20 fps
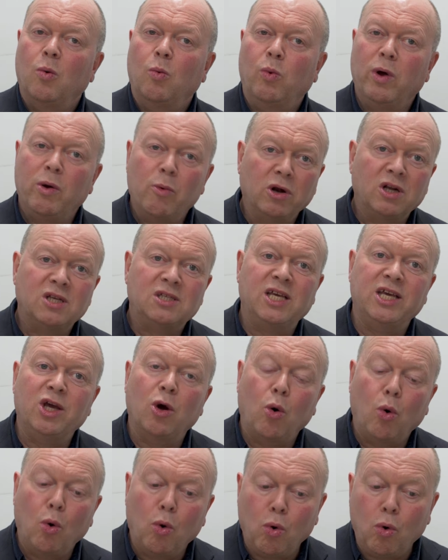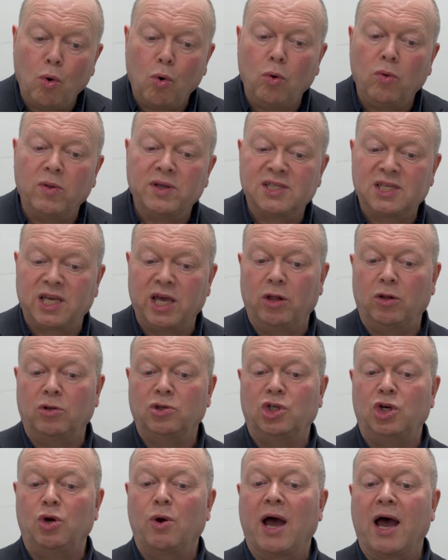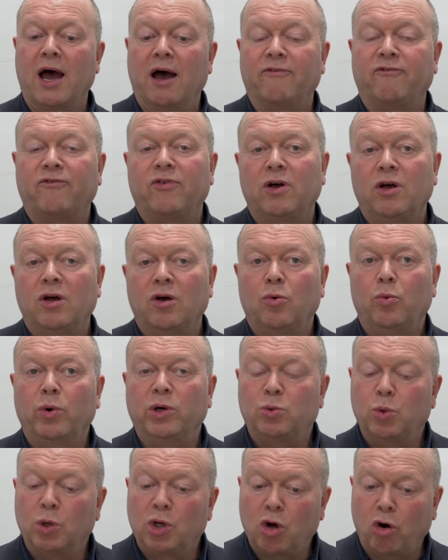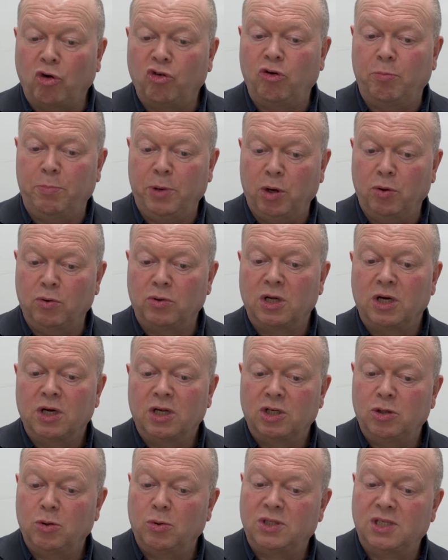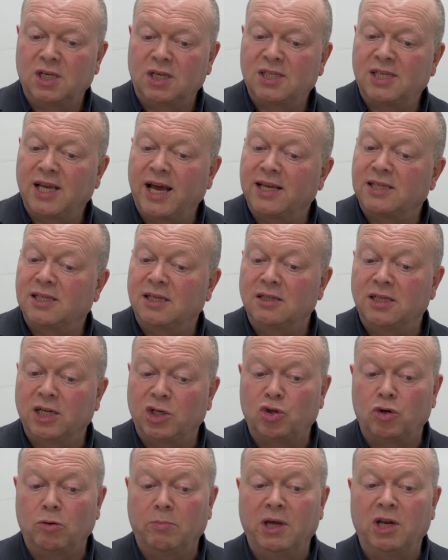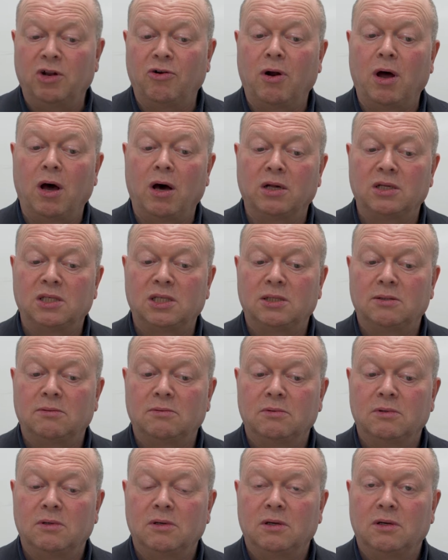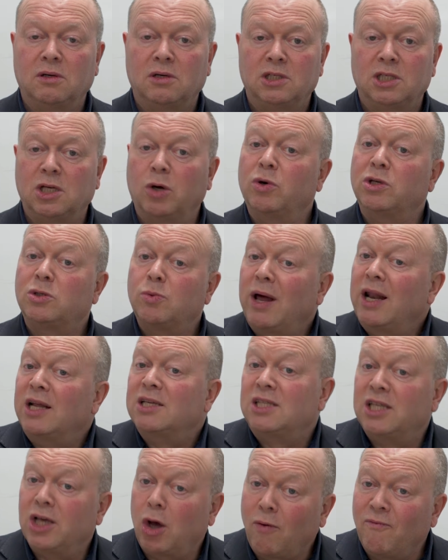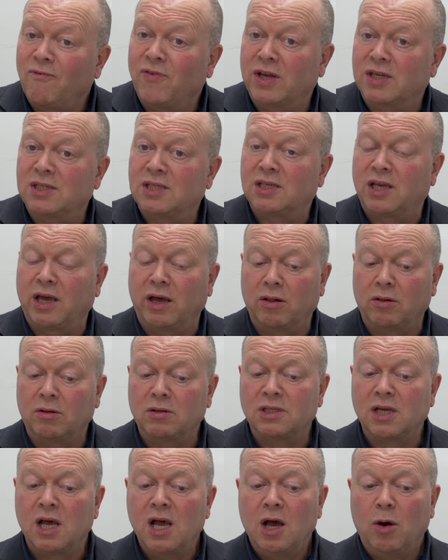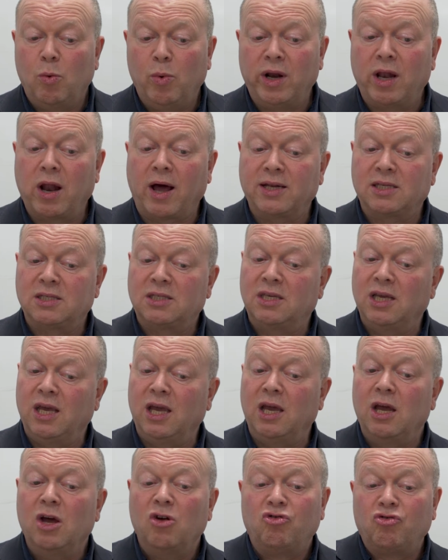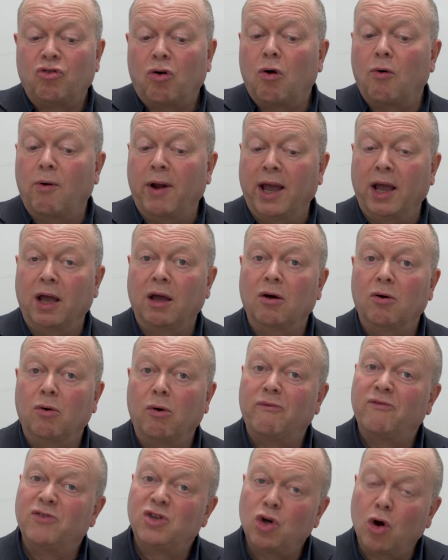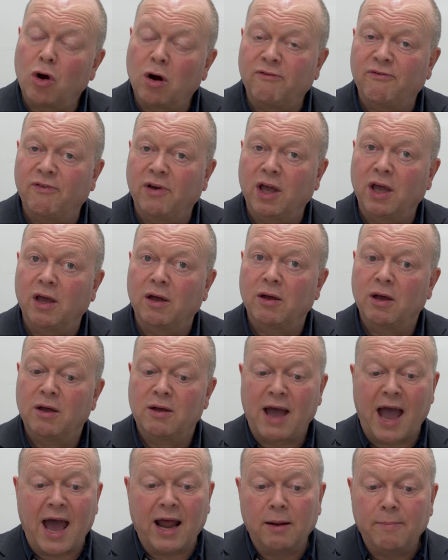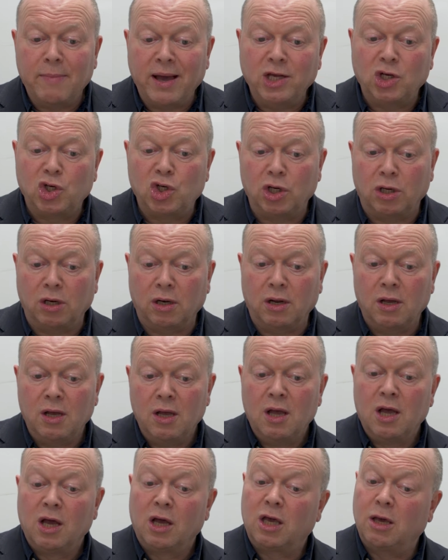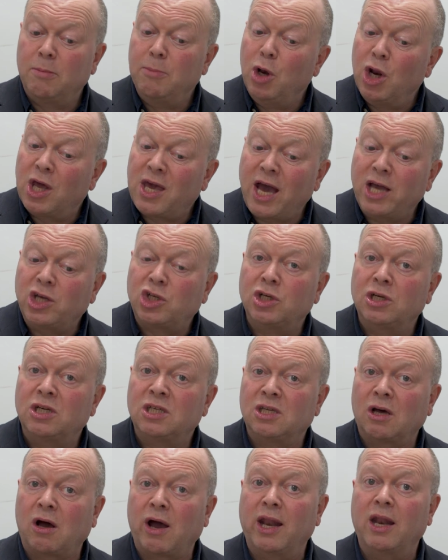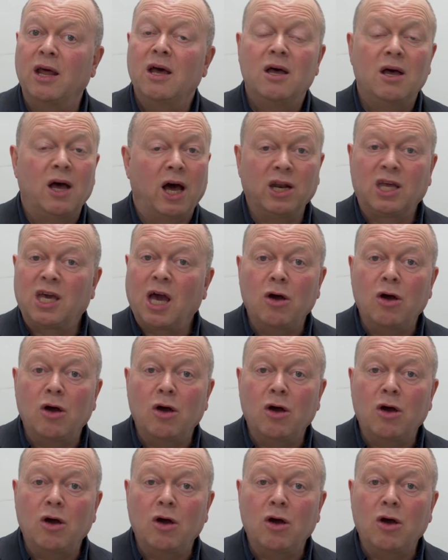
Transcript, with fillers: We want to see all the skills you have which would contribute to a success in digital media arts. So as well as the obvious skills, we'd like to see drawing or photography, animation, communication design and